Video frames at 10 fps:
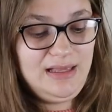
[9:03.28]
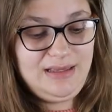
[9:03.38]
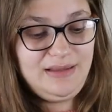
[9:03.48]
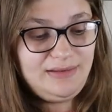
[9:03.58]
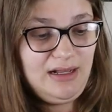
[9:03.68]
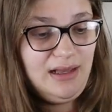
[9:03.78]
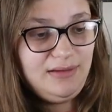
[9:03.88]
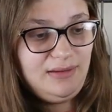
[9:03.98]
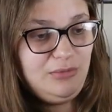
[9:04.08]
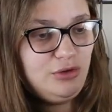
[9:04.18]
Like, it's
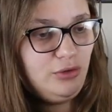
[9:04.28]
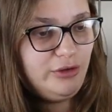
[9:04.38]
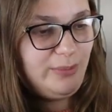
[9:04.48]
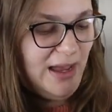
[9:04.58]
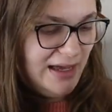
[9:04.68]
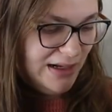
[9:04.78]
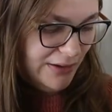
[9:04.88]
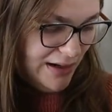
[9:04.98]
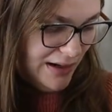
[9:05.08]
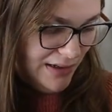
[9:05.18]
got some shoulder
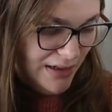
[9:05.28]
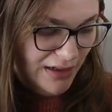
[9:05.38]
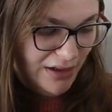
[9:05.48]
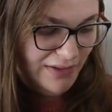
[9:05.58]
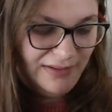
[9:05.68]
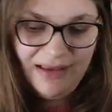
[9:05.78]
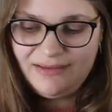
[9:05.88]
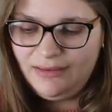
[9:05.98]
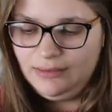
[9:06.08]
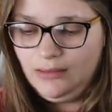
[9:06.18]
padding right in here. It's
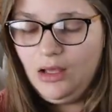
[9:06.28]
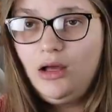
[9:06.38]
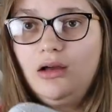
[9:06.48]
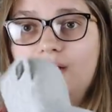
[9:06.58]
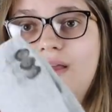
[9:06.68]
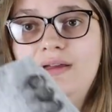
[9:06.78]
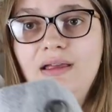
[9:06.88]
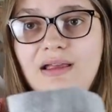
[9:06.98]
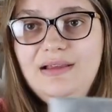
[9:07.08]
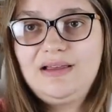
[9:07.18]
nice and long.
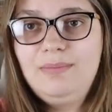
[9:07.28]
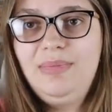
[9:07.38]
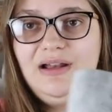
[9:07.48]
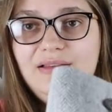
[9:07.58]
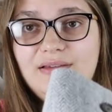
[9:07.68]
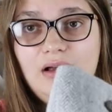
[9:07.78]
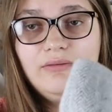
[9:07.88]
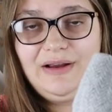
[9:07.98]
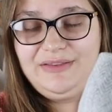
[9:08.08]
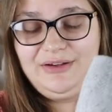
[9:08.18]
It's got buttons
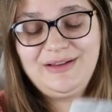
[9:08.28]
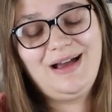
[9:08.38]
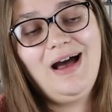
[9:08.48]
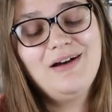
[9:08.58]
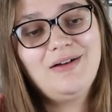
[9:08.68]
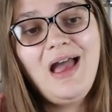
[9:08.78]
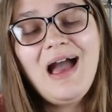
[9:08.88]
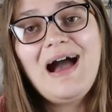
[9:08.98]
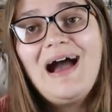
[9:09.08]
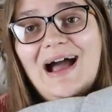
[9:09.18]
right there on the cuff.
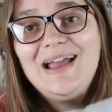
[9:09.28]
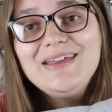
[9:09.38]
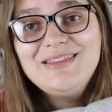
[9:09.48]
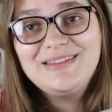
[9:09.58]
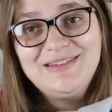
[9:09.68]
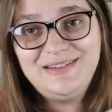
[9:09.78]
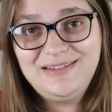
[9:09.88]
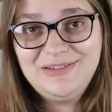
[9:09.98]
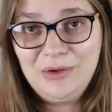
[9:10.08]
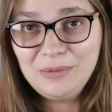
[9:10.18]
I think this
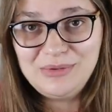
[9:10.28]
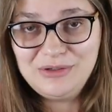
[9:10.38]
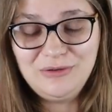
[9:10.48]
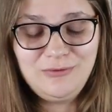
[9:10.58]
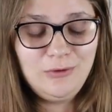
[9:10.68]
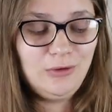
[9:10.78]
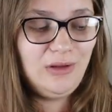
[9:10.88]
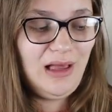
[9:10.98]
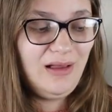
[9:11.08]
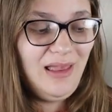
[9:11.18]
is so beautiful.